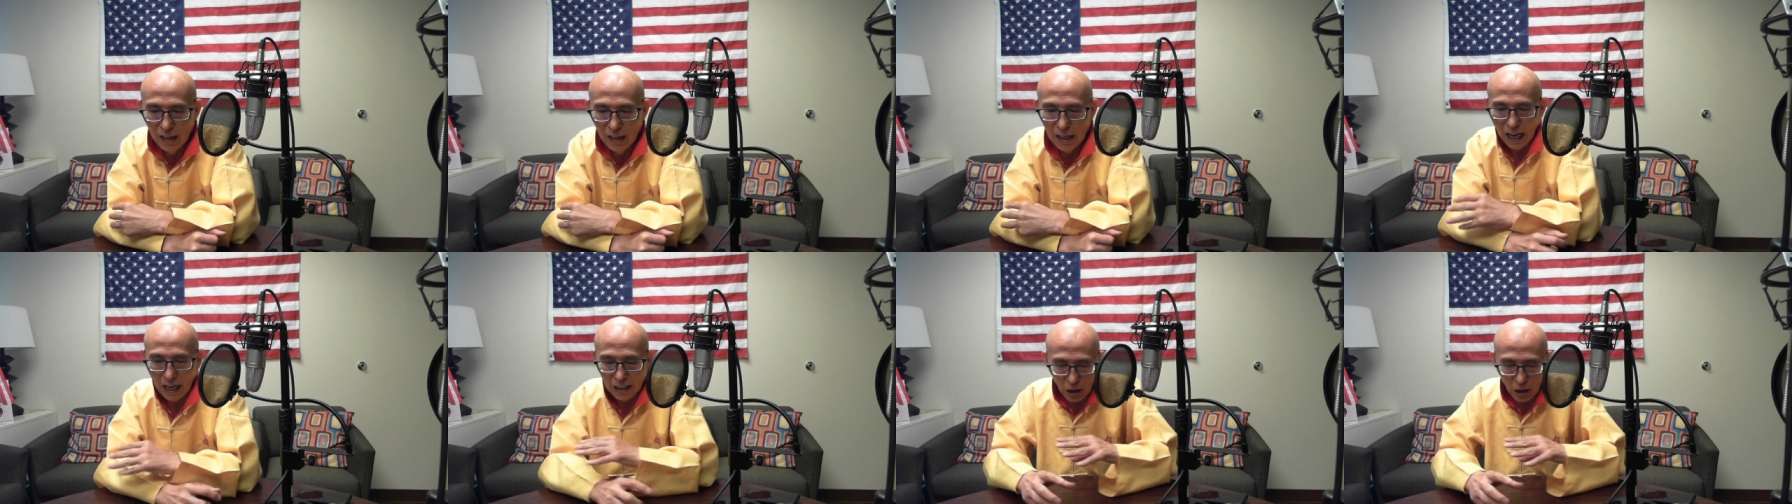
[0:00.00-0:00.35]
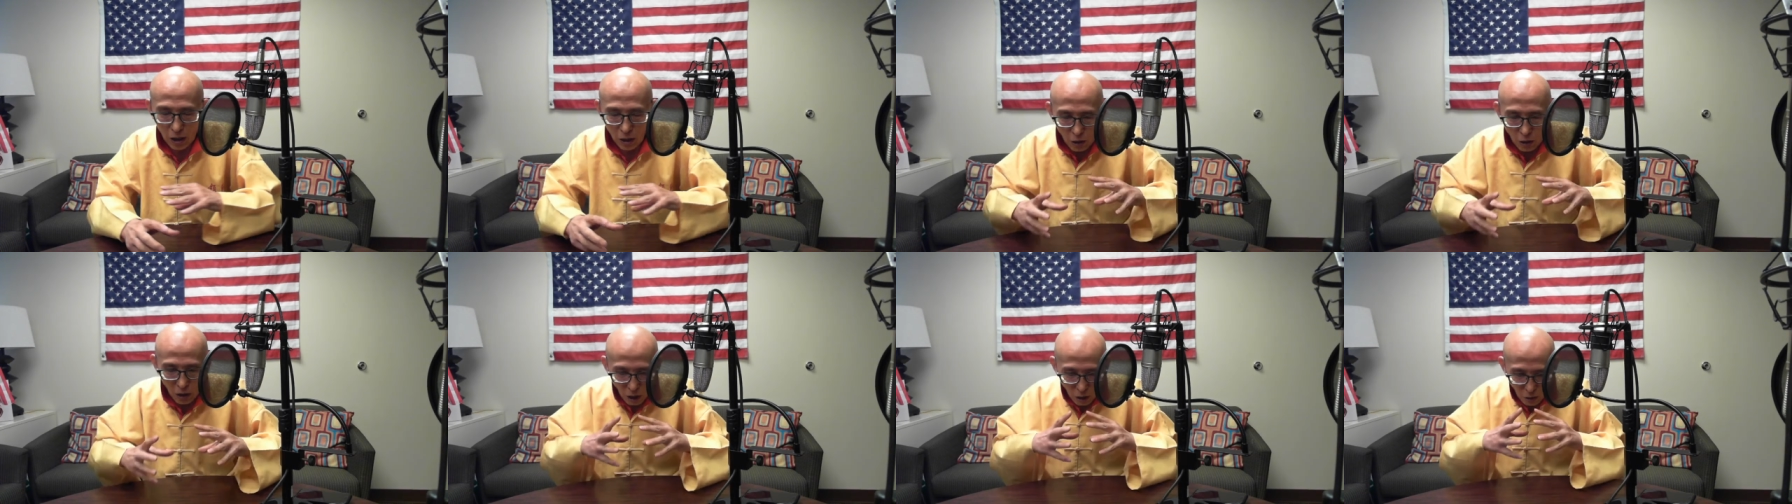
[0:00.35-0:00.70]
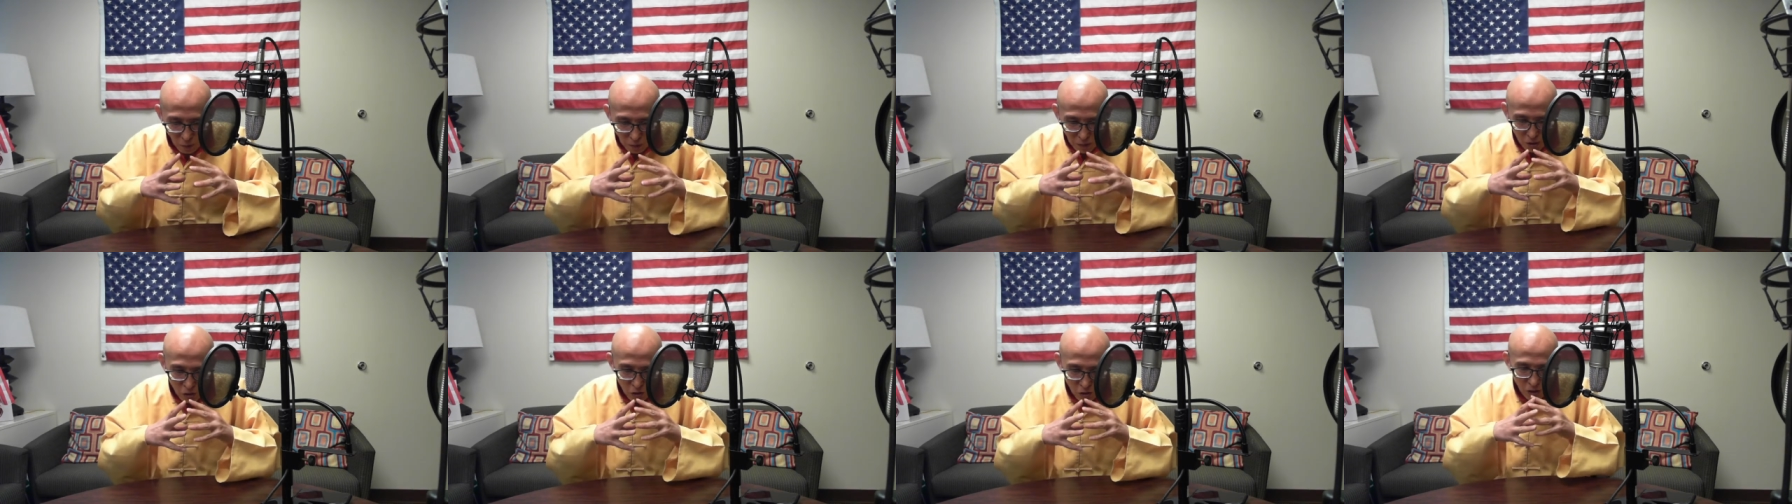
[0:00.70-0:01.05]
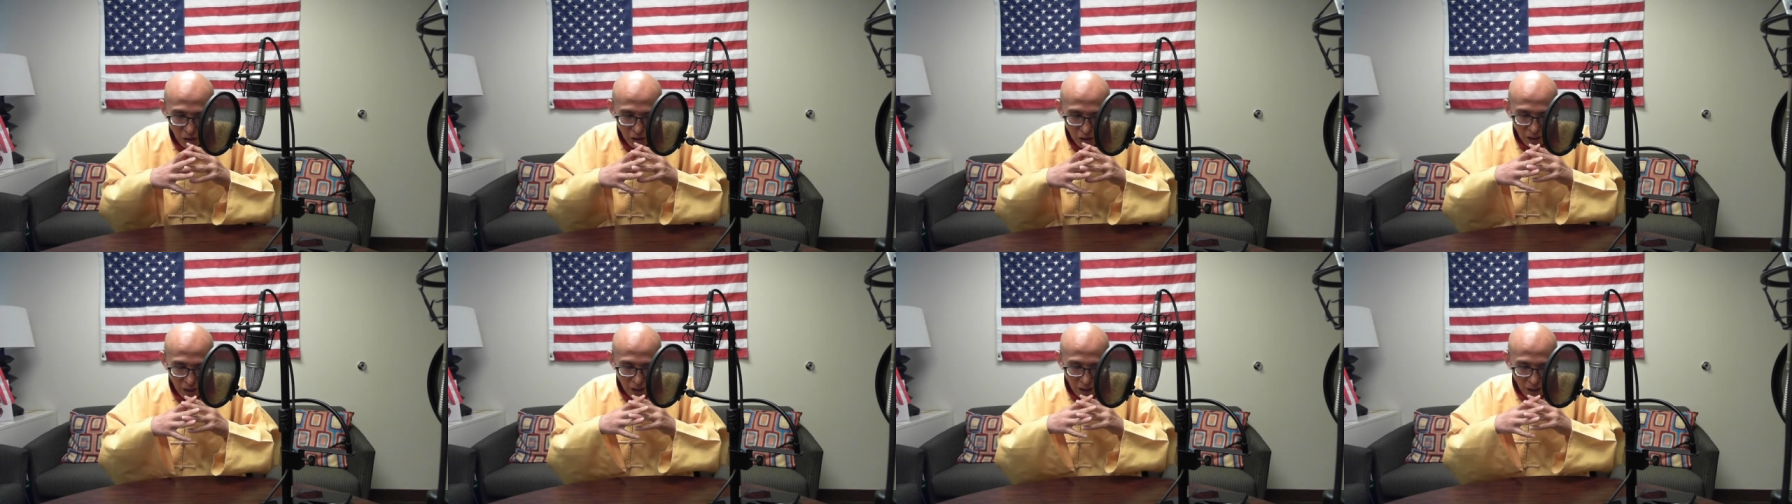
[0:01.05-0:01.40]
and how much
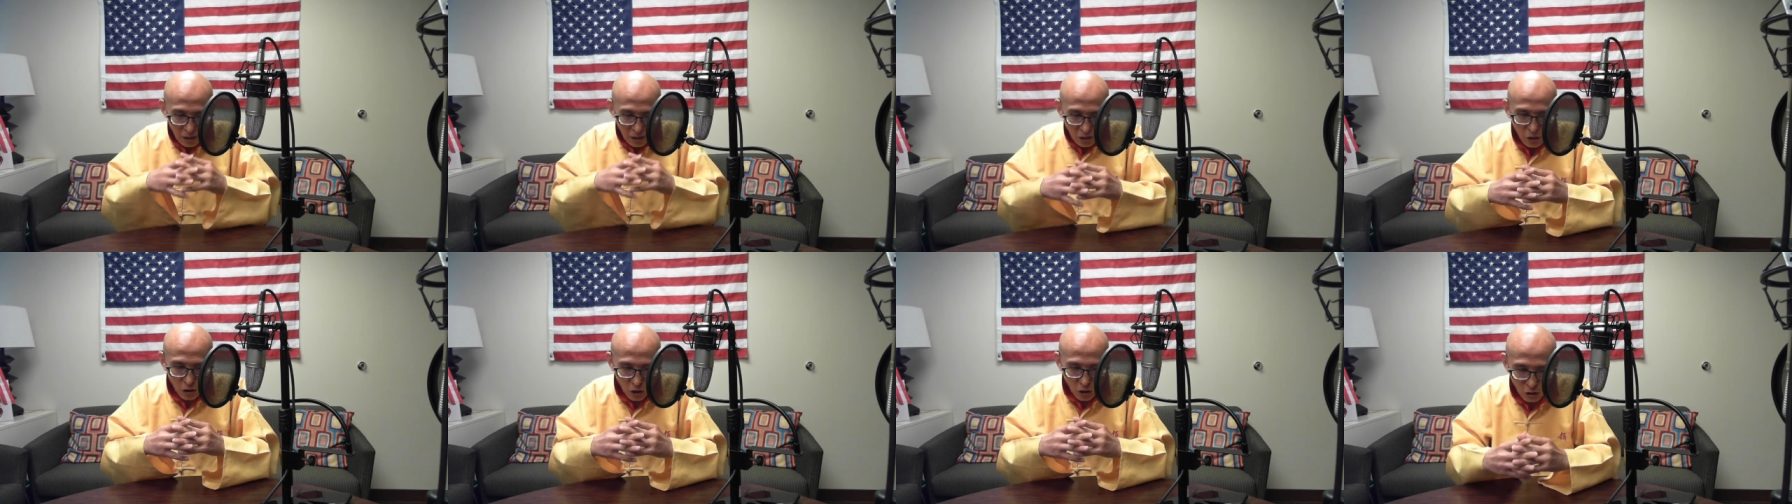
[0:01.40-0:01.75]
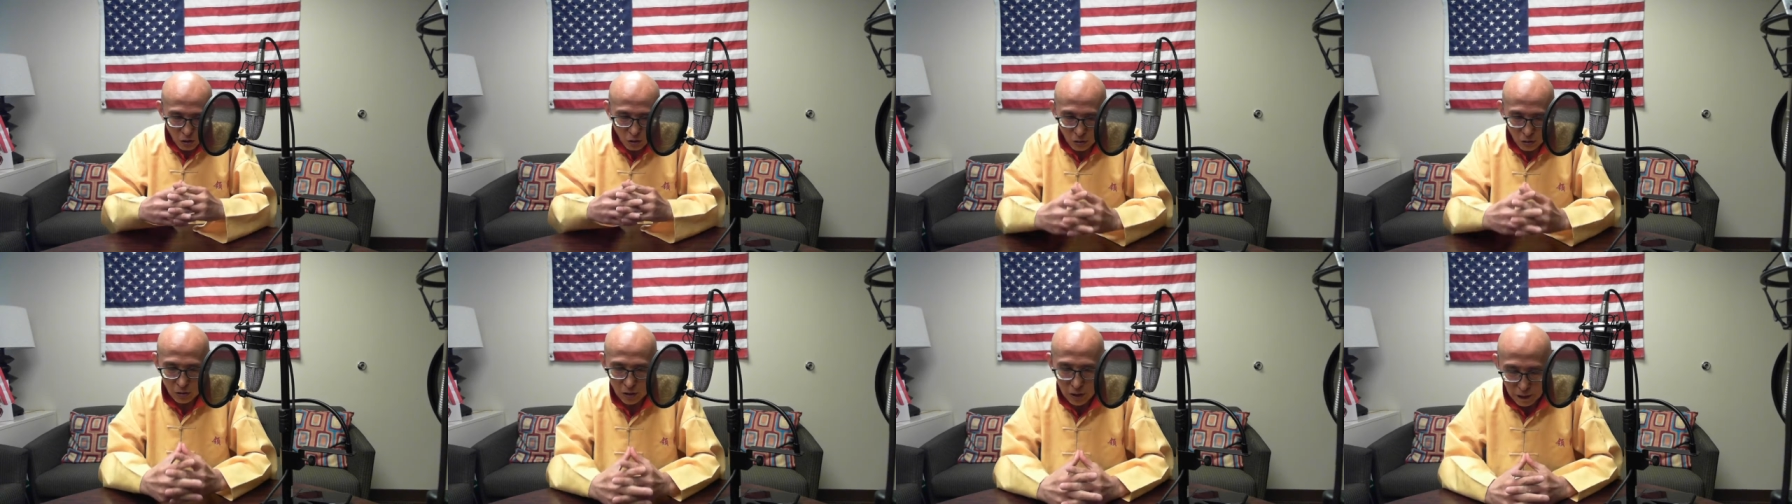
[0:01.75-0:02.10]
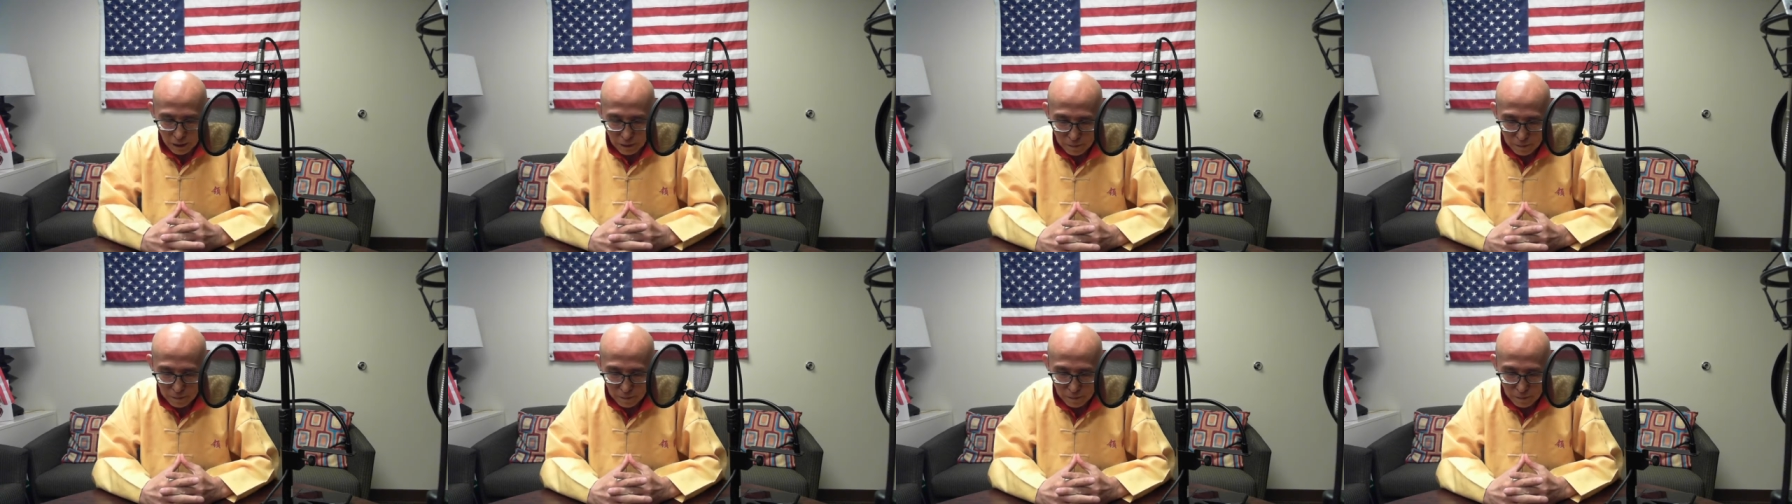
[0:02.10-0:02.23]
internal,